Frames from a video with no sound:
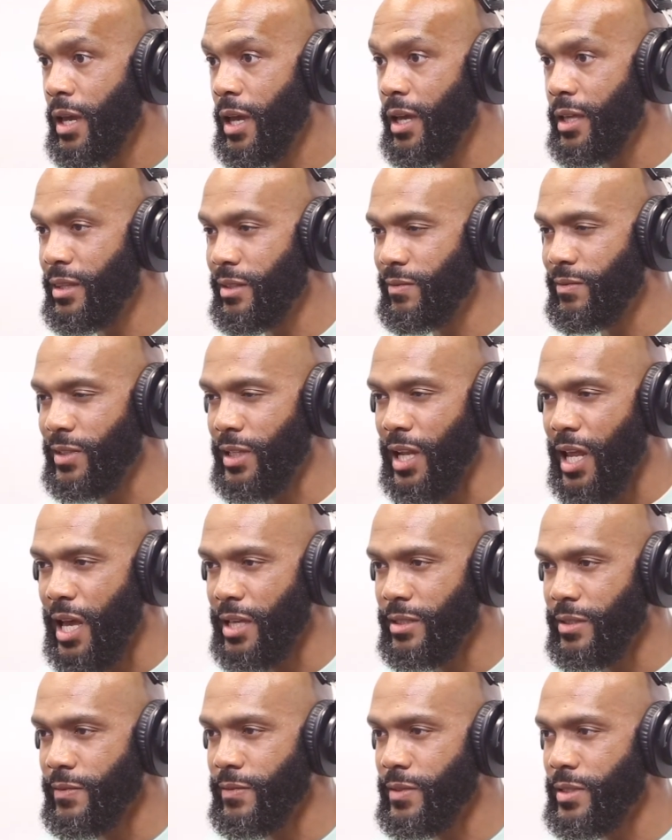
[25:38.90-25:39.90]
and the
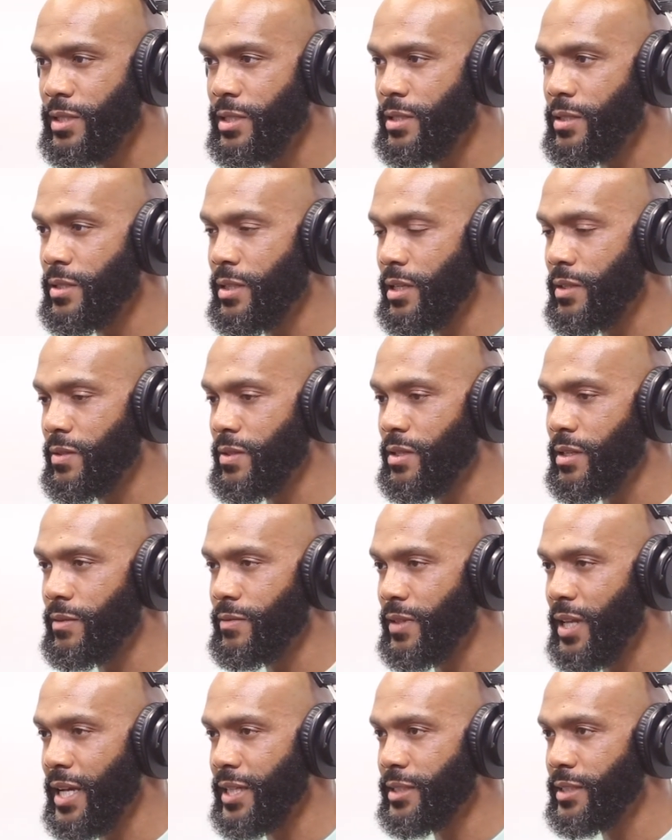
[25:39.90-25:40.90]
philosophies and
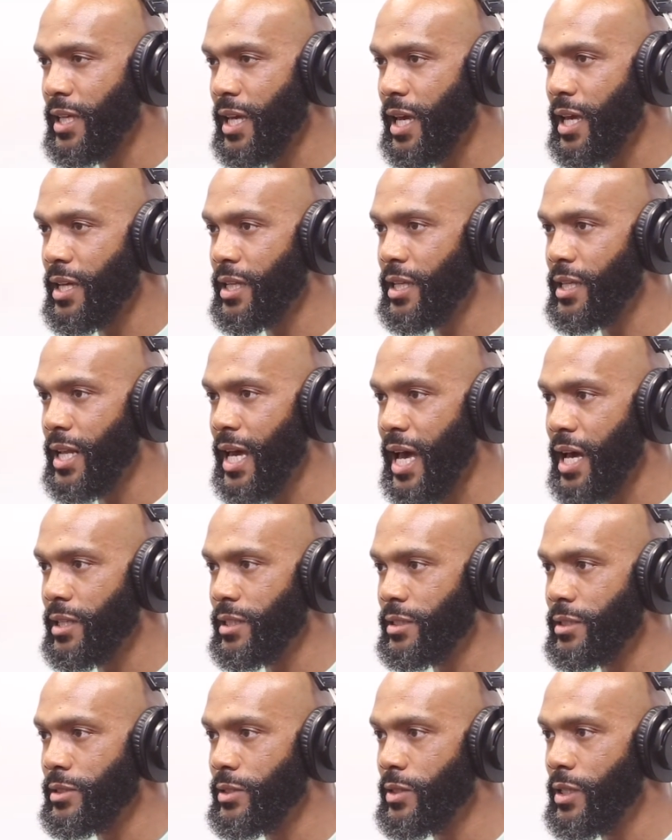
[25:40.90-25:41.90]
stuff like that, and how
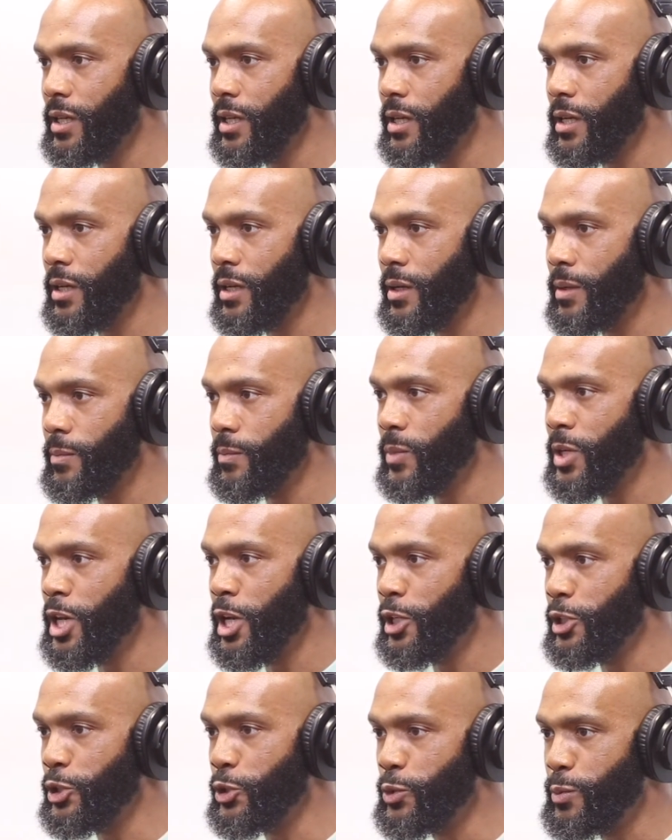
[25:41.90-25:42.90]
to
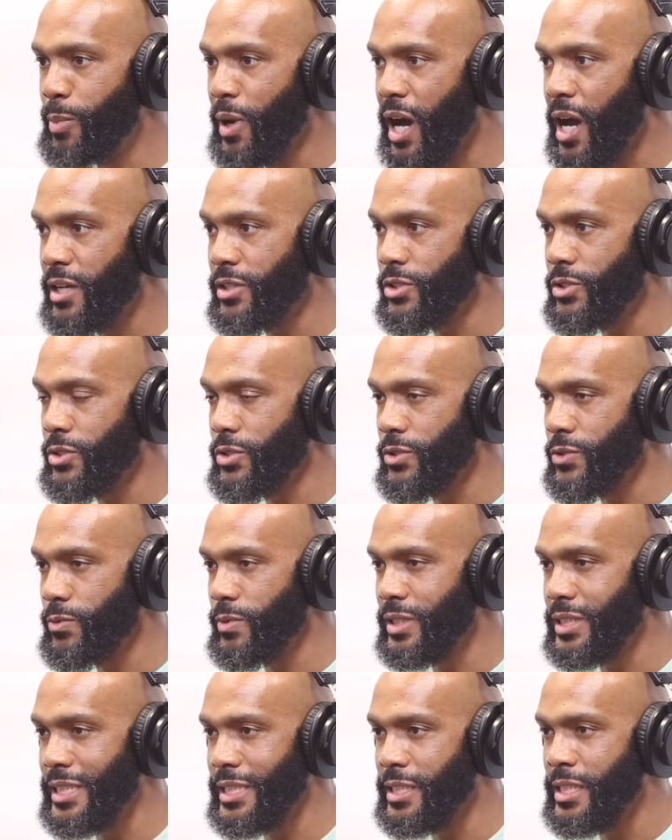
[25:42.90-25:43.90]
do postures,
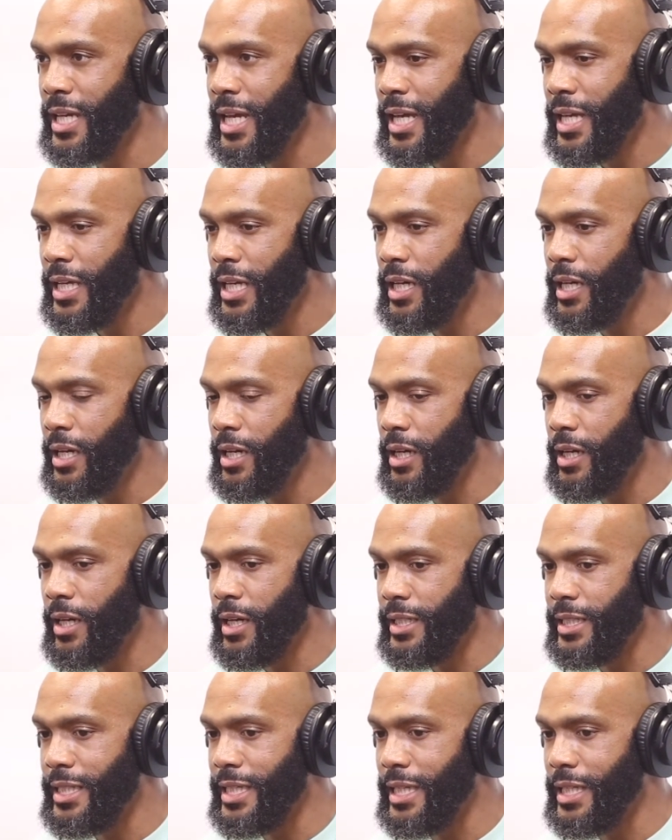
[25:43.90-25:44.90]
really
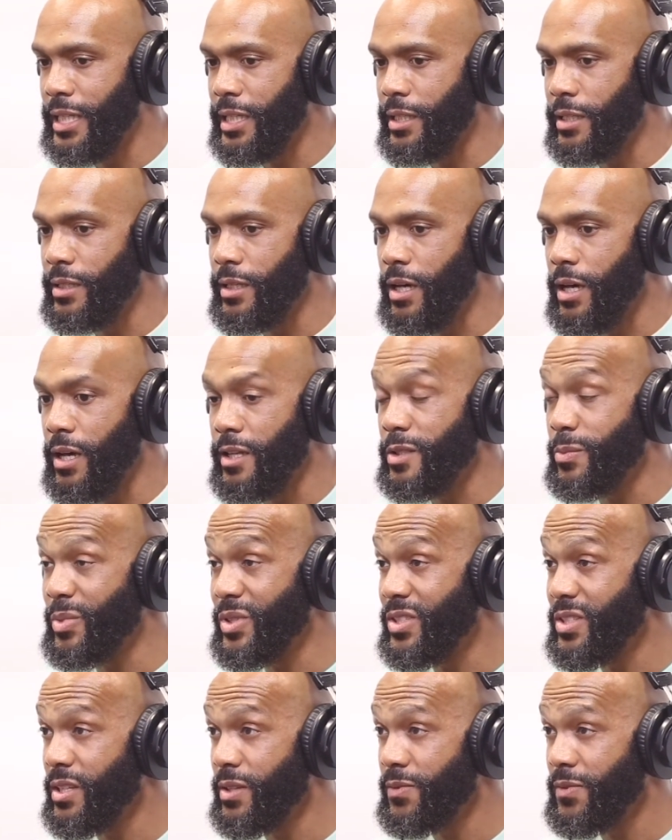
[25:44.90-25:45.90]
getting
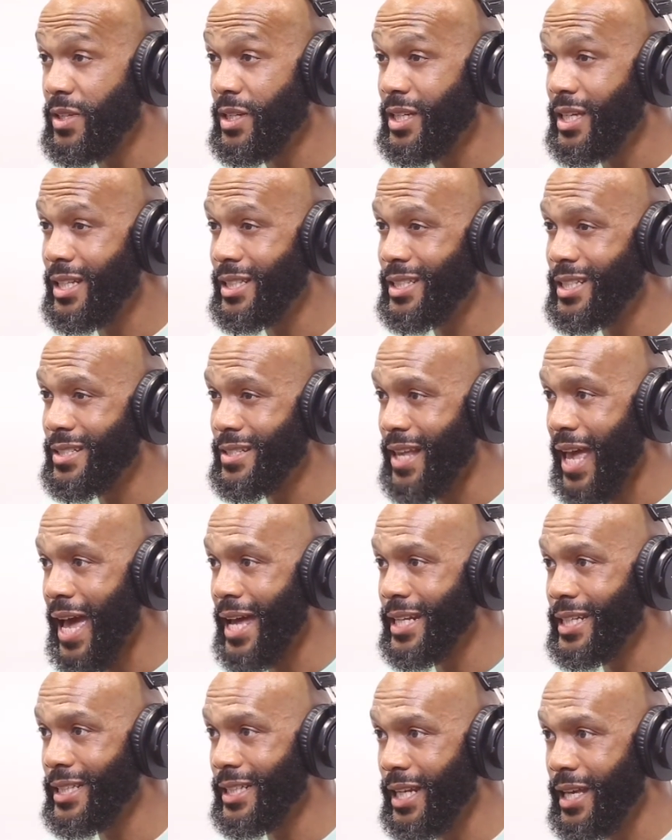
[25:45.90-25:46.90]
specific and
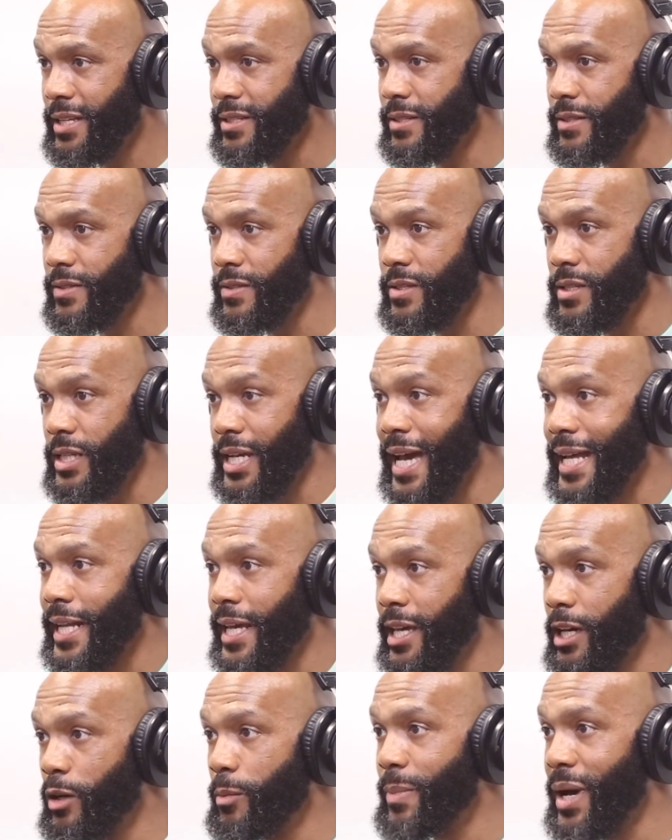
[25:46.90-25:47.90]
designing lessons to kind
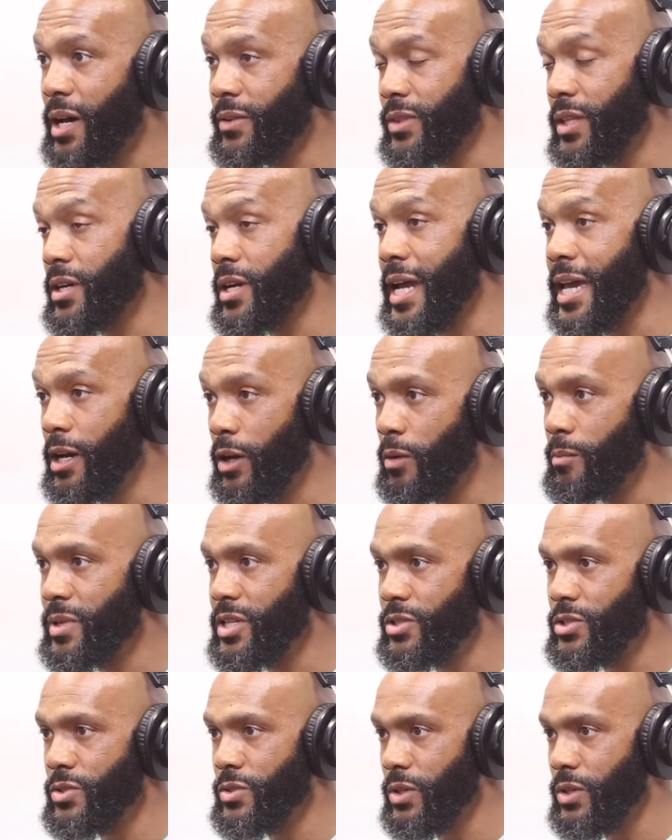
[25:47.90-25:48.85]
of help out their ailments.